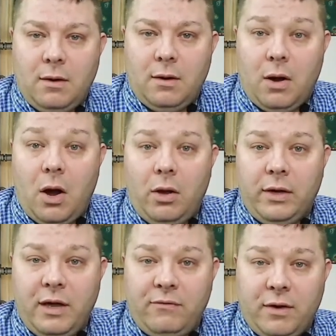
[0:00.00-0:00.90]
all
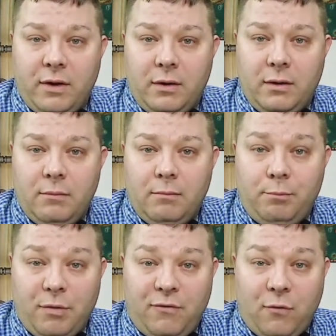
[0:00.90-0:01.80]
given
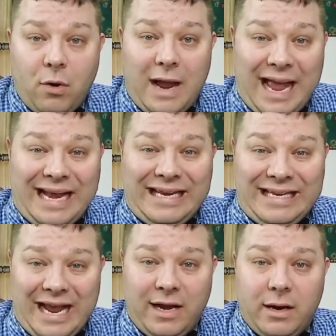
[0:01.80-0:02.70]
before any
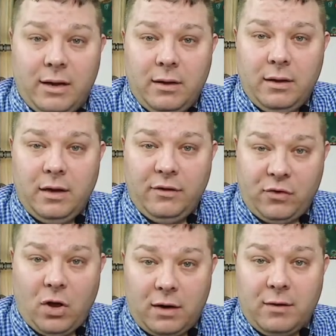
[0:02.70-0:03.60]
data is
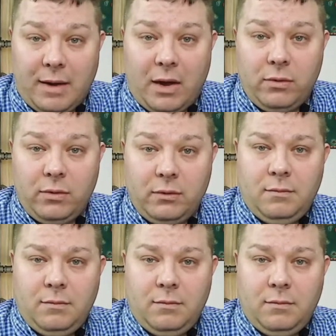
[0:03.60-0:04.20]
talked about.